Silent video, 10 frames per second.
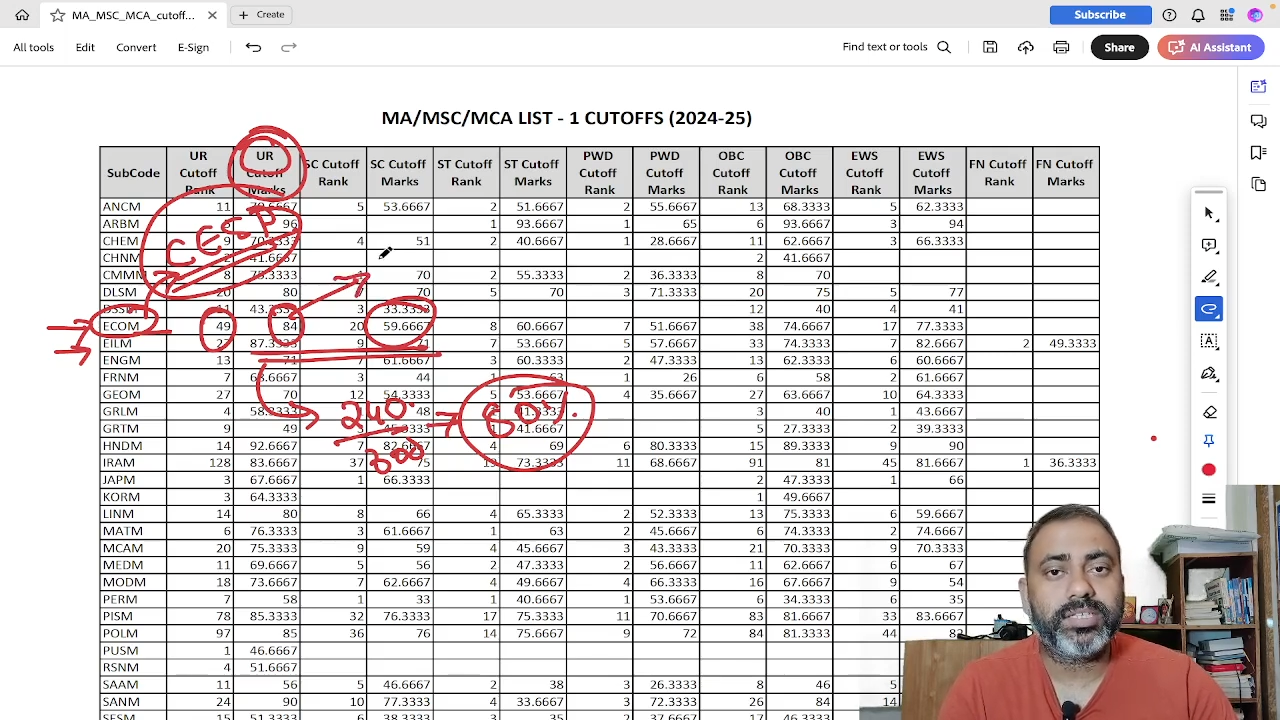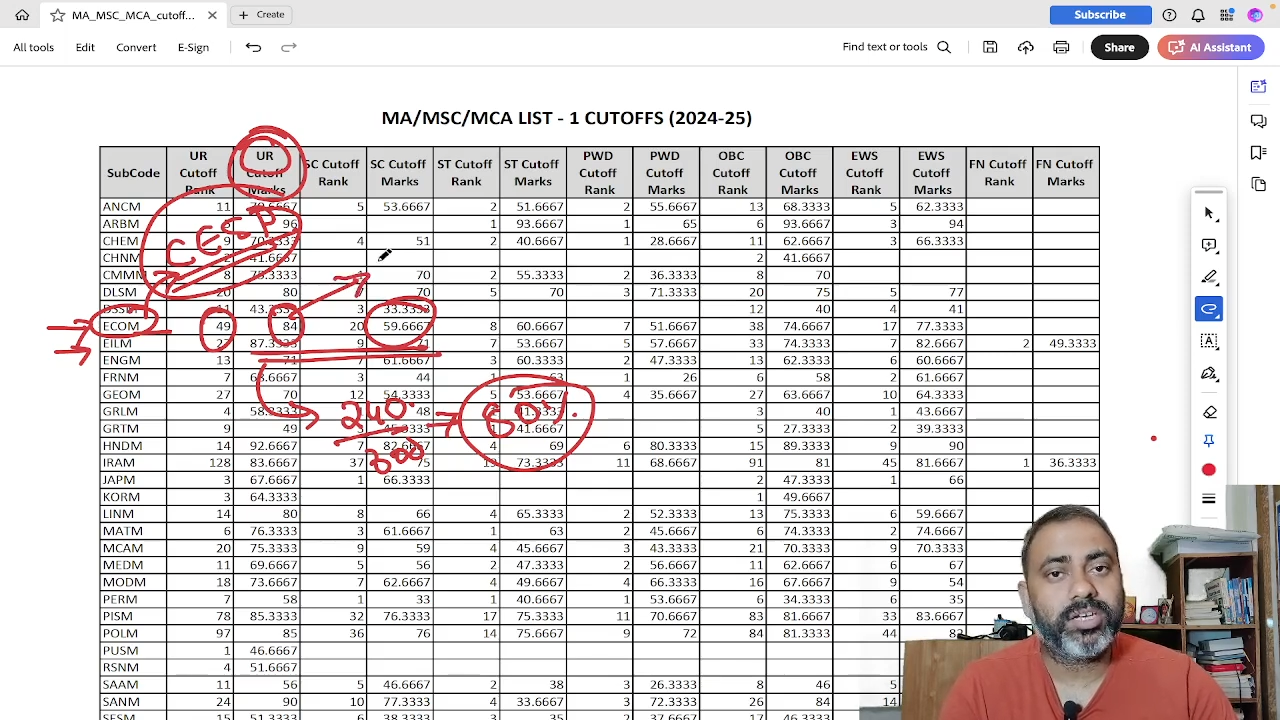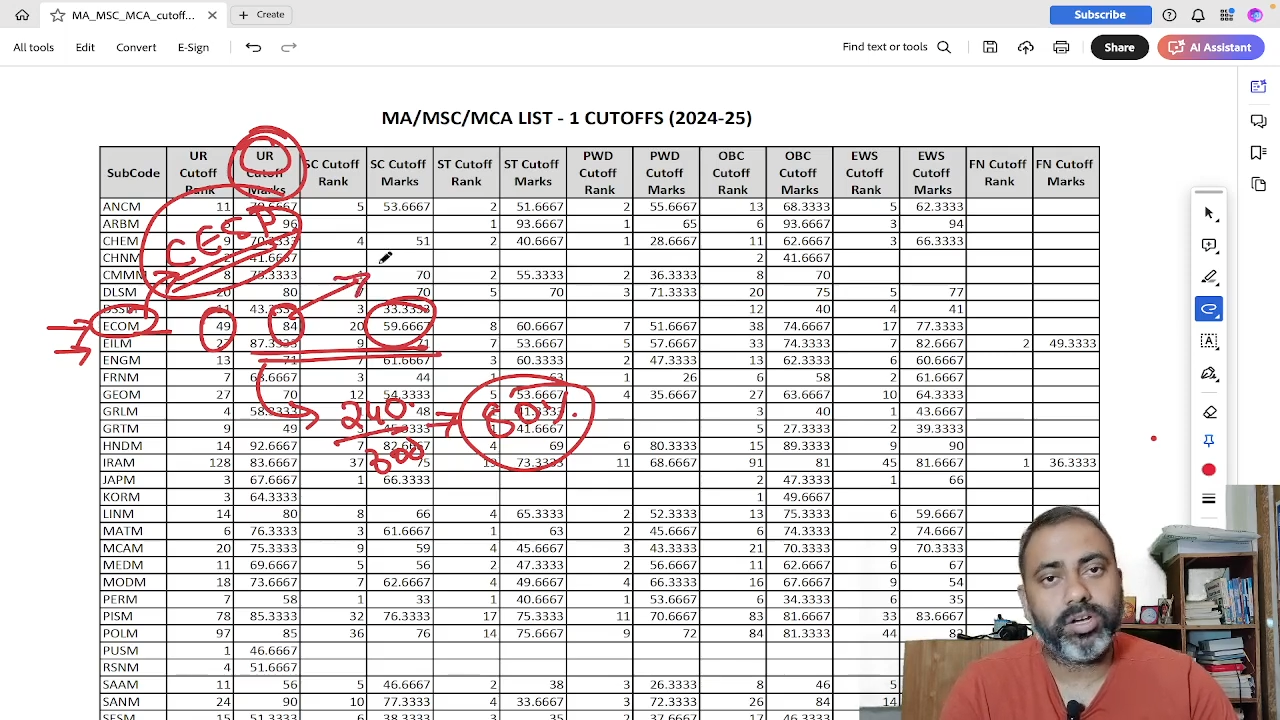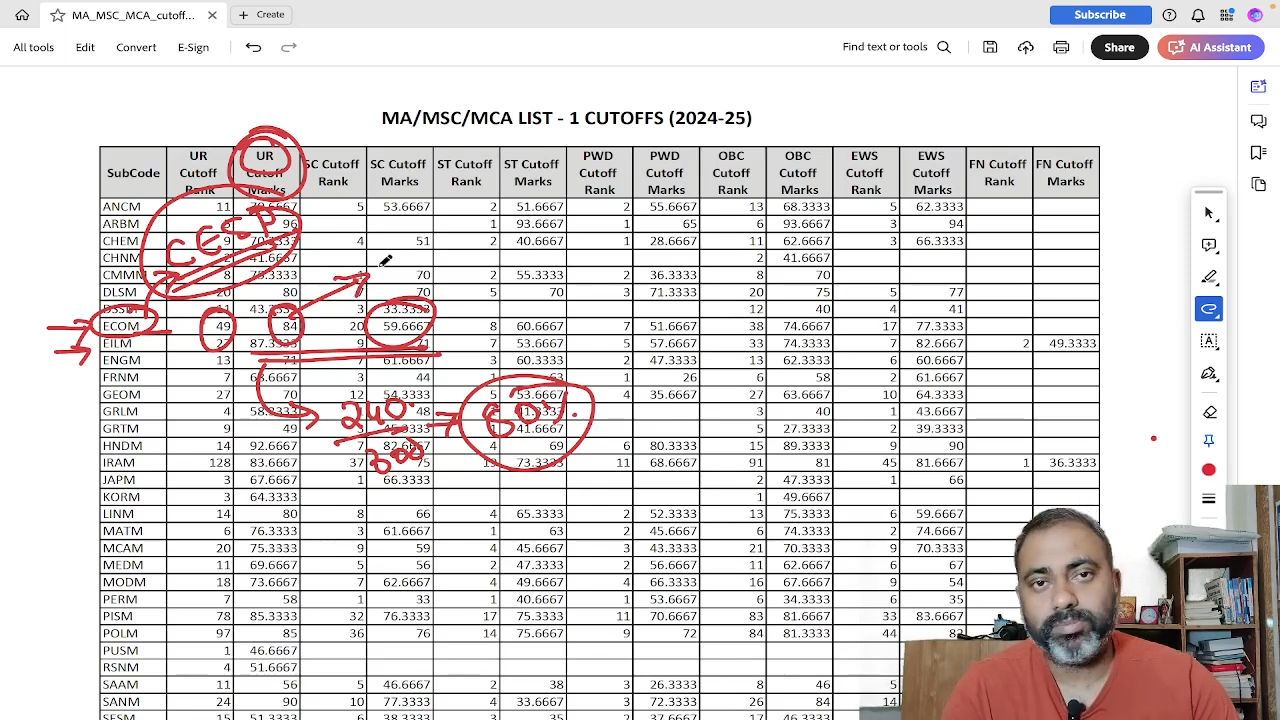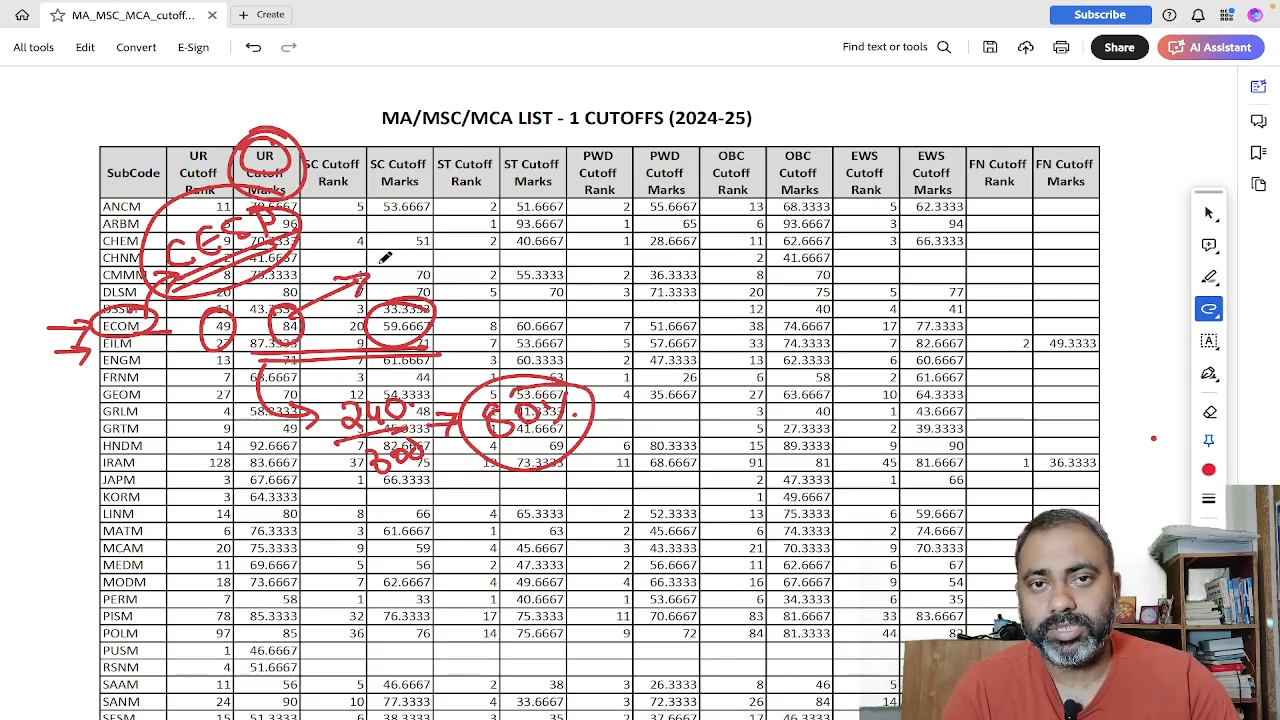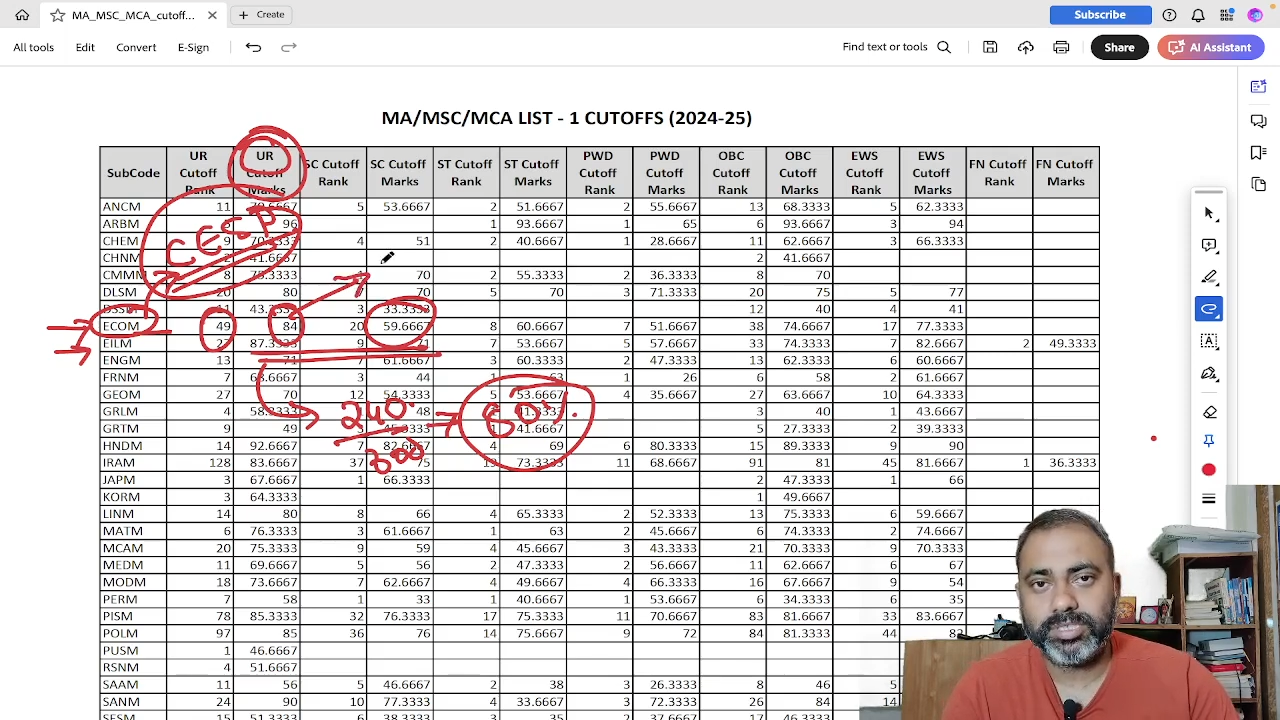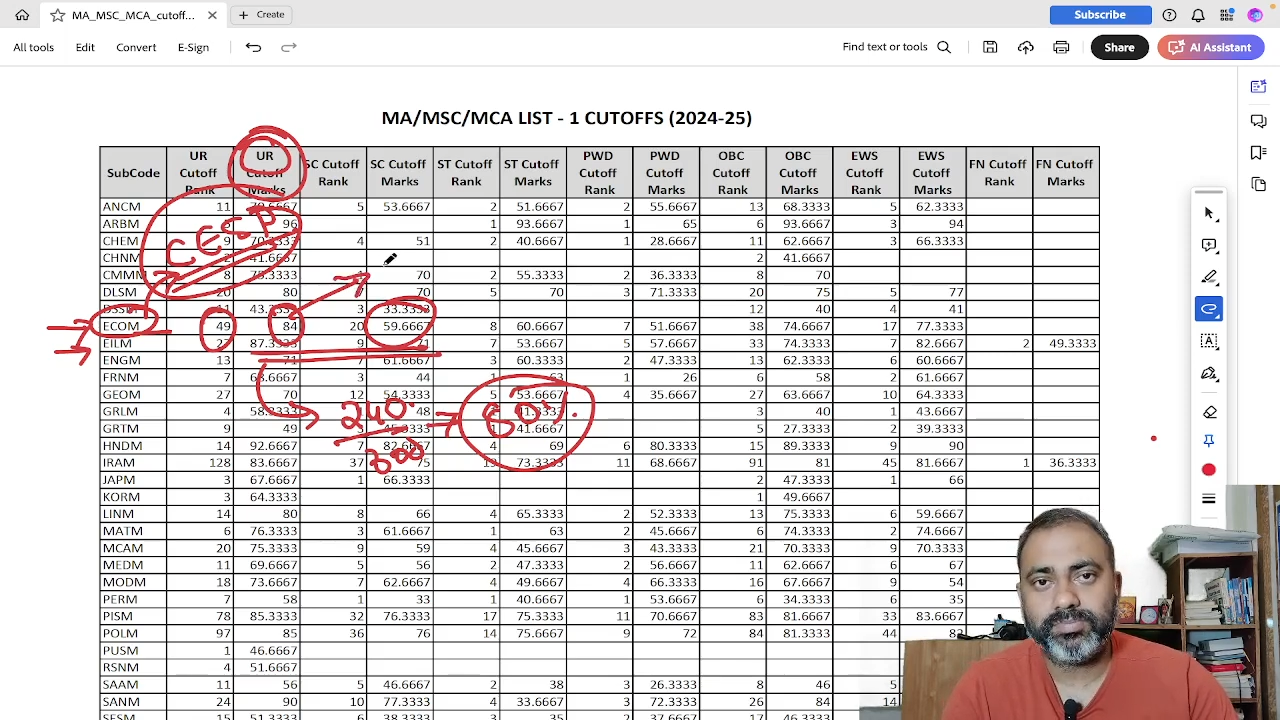then how much